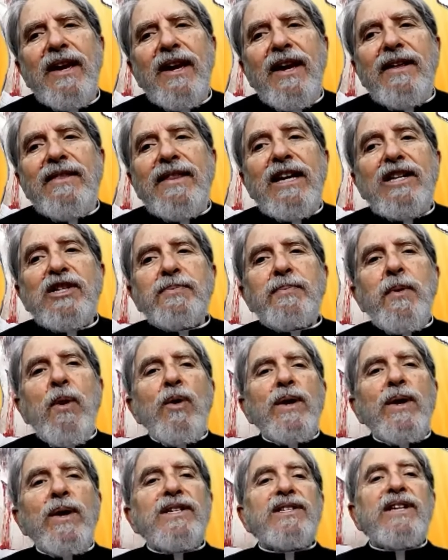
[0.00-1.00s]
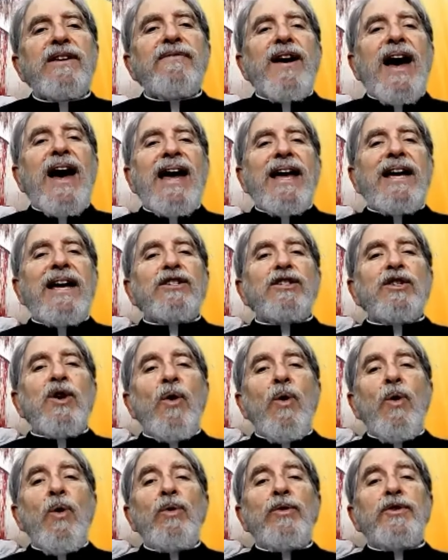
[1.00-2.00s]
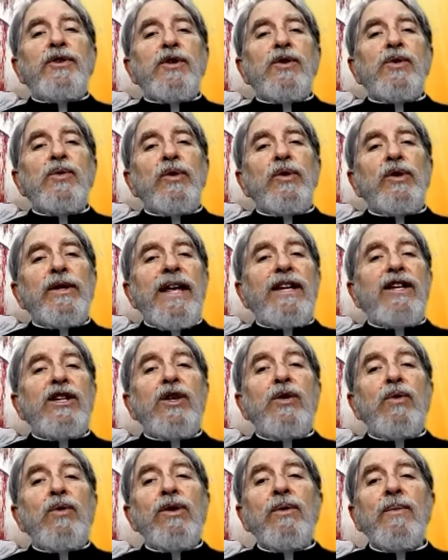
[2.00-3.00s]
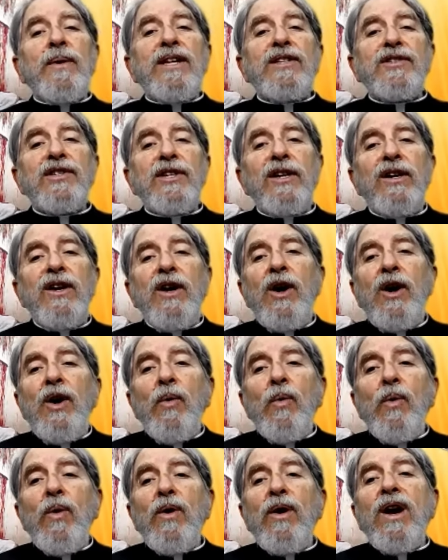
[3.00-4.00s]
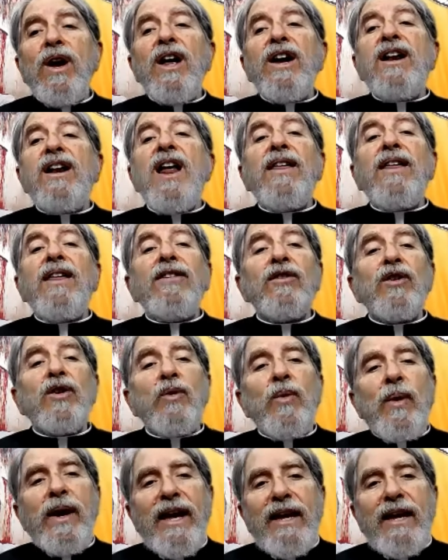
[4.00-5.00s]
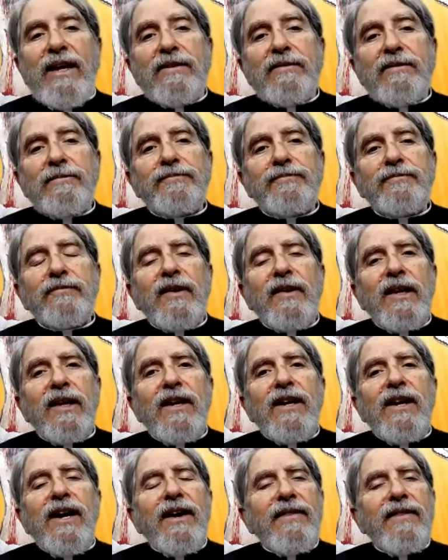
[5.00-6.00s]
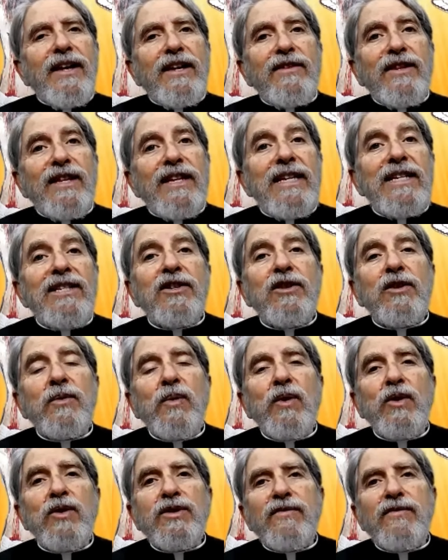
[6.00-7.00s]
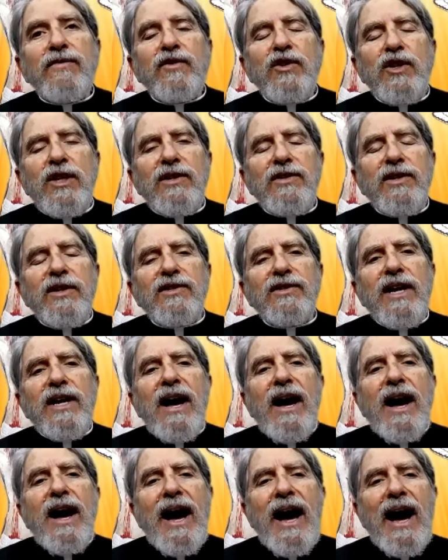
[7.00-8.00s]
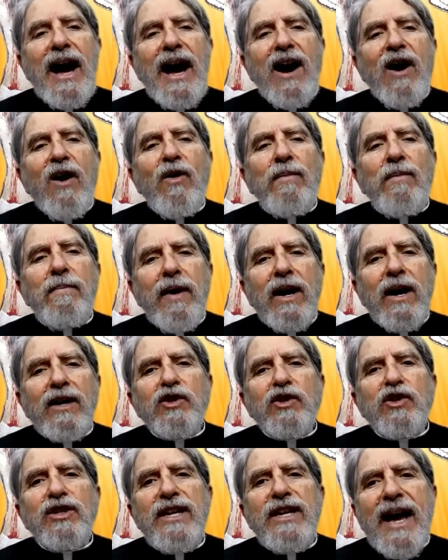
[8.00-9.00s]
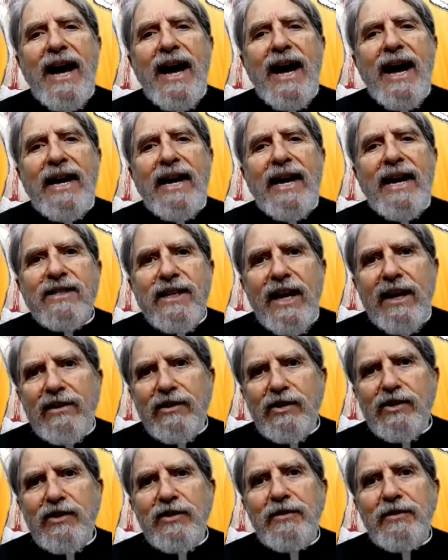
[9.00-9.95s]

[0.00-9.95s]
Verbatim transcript: They spoke as if I had told you that you, Luisa, were another queen. And then these are the words of Jesus How much nonsense!